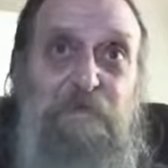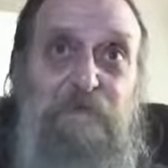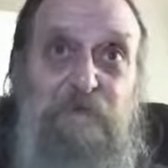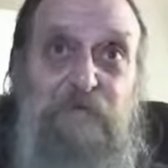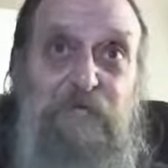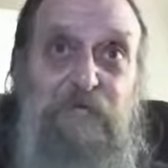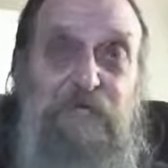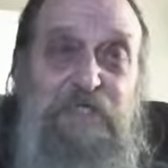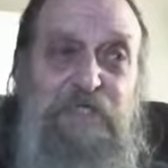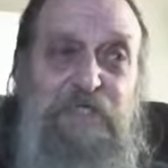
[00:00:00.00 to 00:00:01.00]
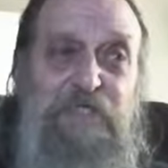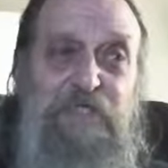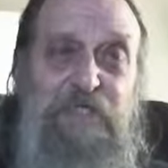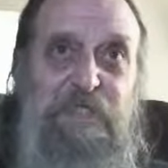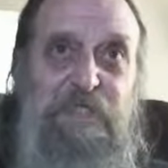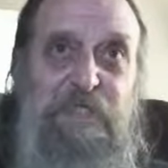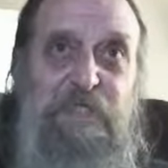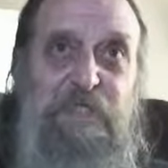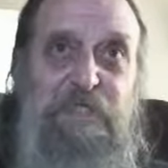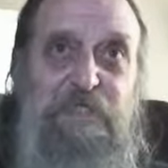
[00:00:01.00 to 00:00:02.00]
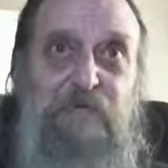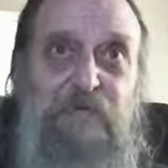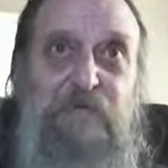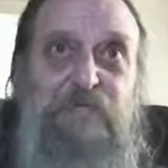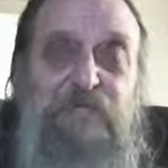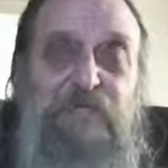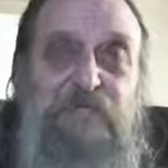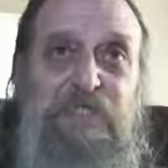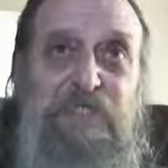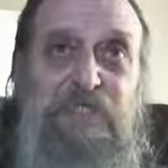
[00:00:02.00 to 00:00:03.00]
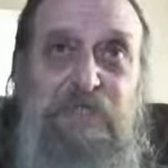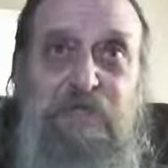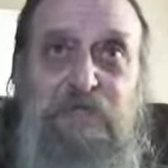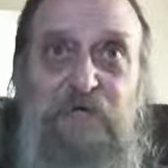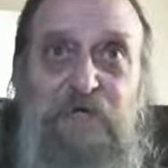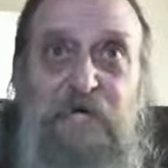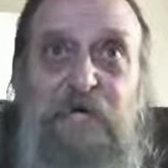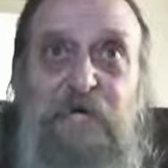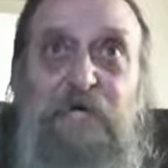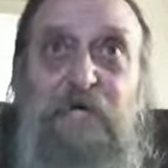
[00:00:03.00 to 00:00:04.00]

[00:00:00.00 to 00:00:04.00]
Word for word: tribulations and, and corrections and all that.